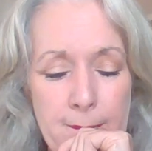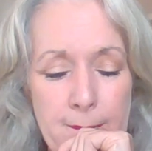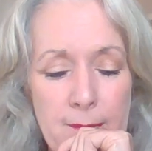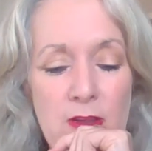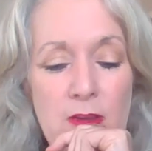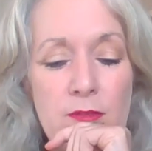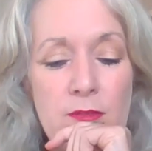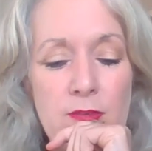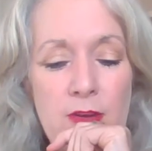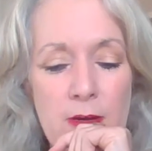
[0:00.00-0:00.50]

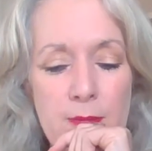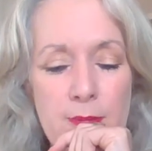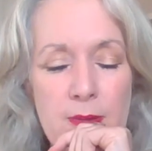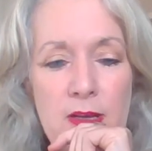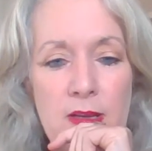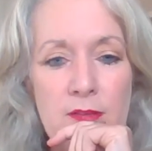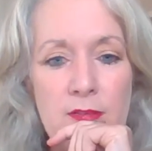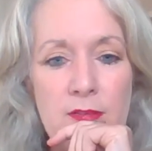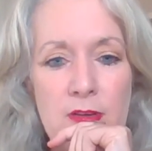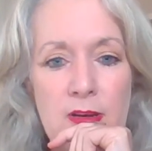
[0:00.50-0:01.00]
You've now been
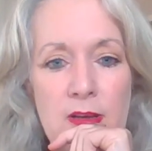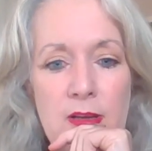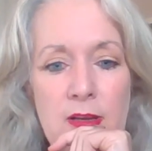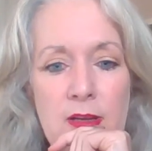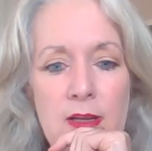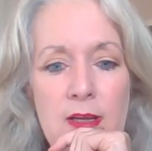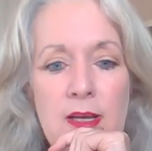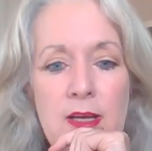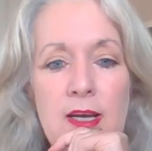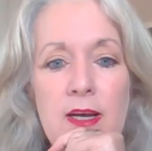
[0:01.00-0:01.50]
given
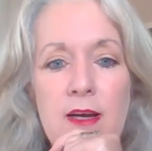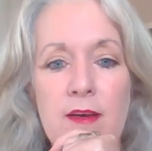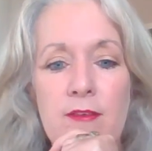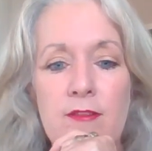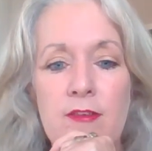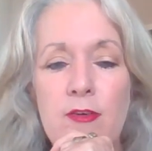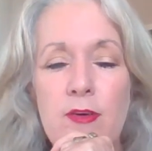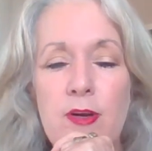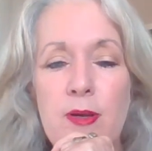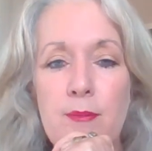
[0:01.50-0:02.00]
a
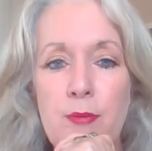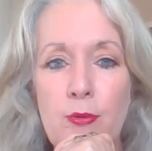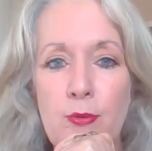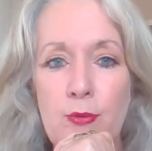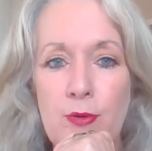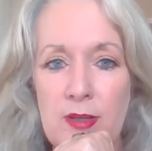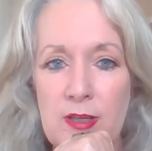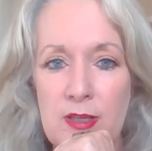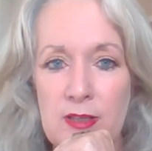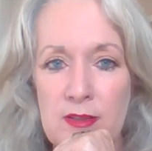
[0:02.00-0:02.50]
very
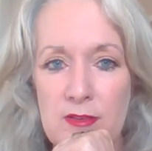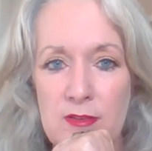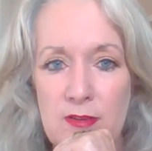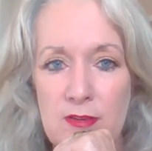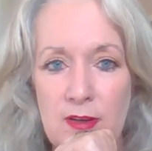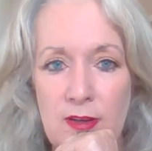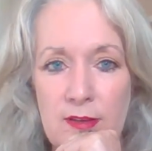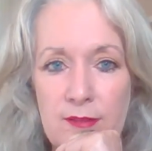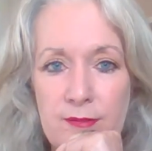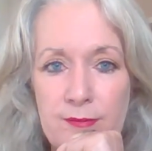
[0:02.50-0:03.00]
important
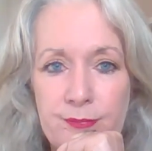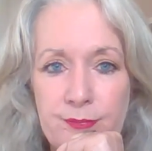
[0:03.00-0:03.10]
insight.